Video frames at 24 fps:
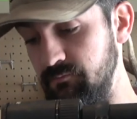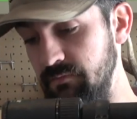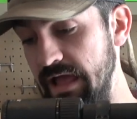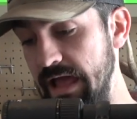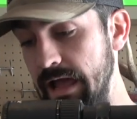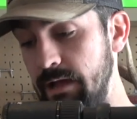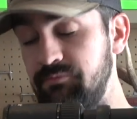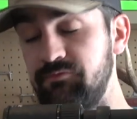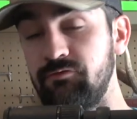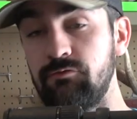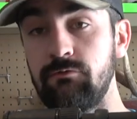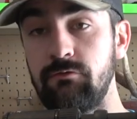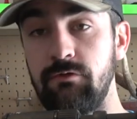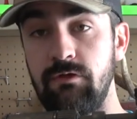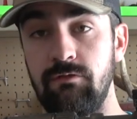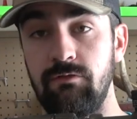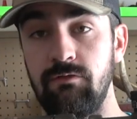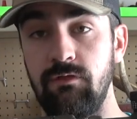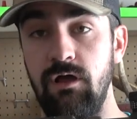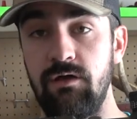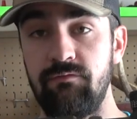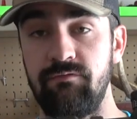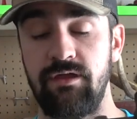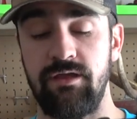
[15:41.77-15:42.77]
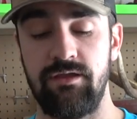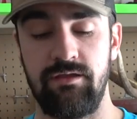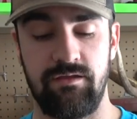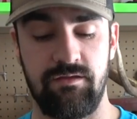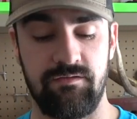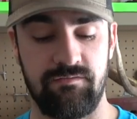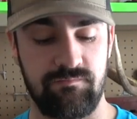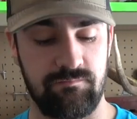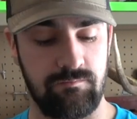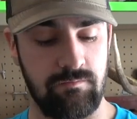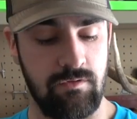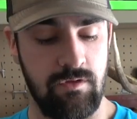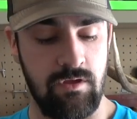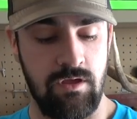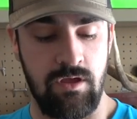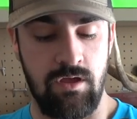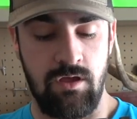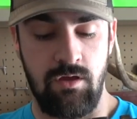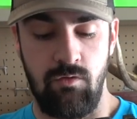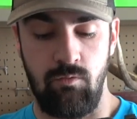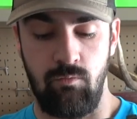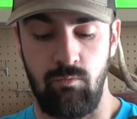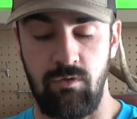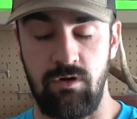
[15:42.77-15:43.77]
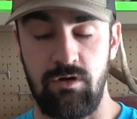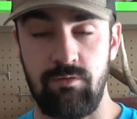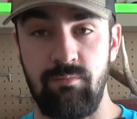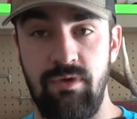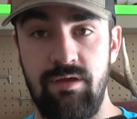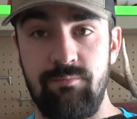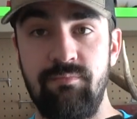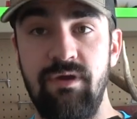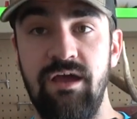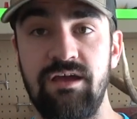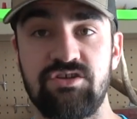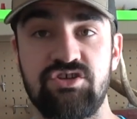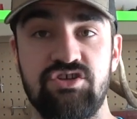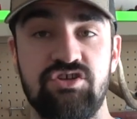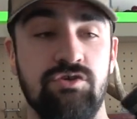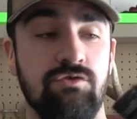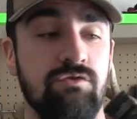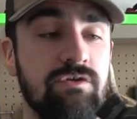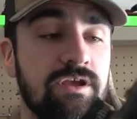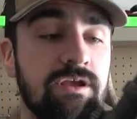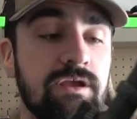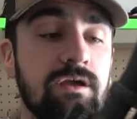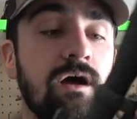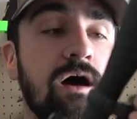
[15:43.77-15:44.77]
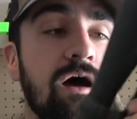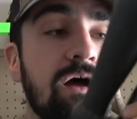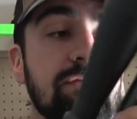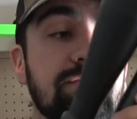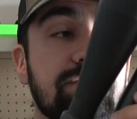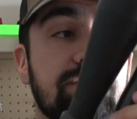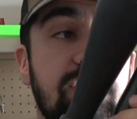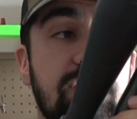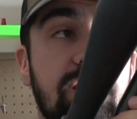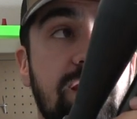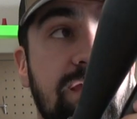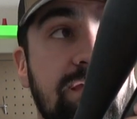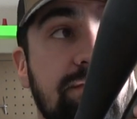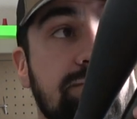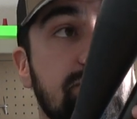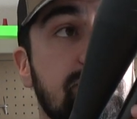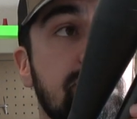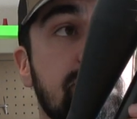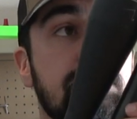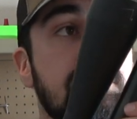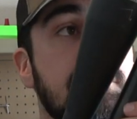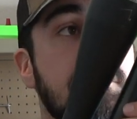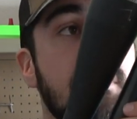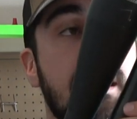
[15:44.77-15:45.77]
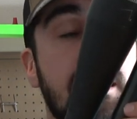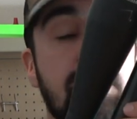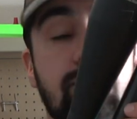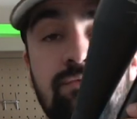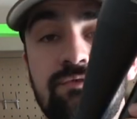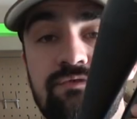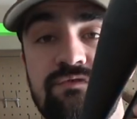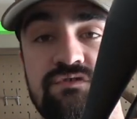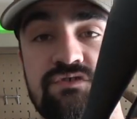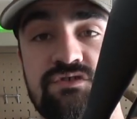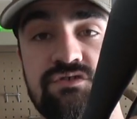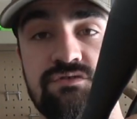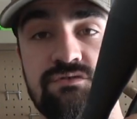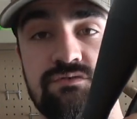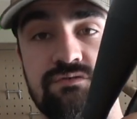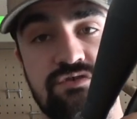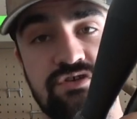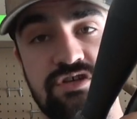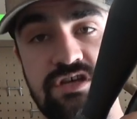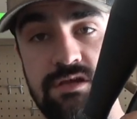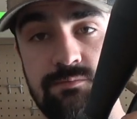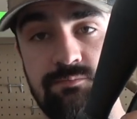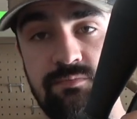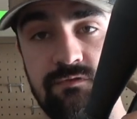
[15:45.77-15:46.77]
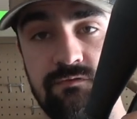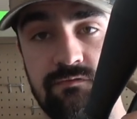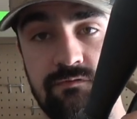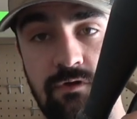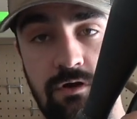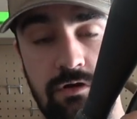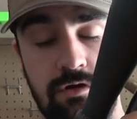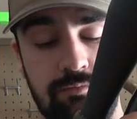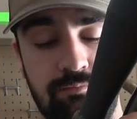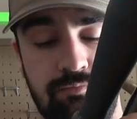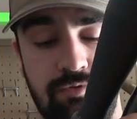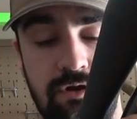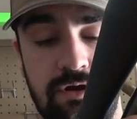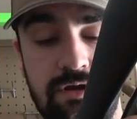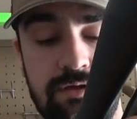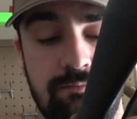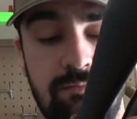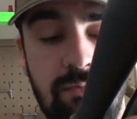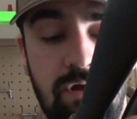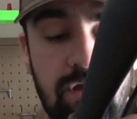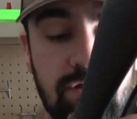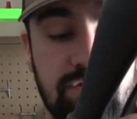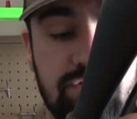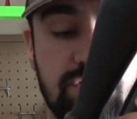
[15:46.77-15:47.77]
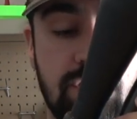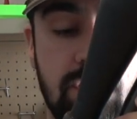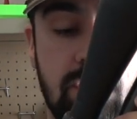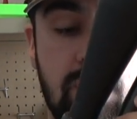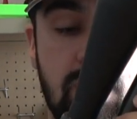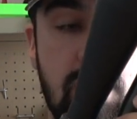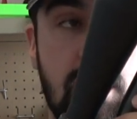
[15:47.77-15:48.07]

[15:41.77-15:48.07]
absolutely love it. It's one of my best shooting guns, and it was cheap as dirt pretty much.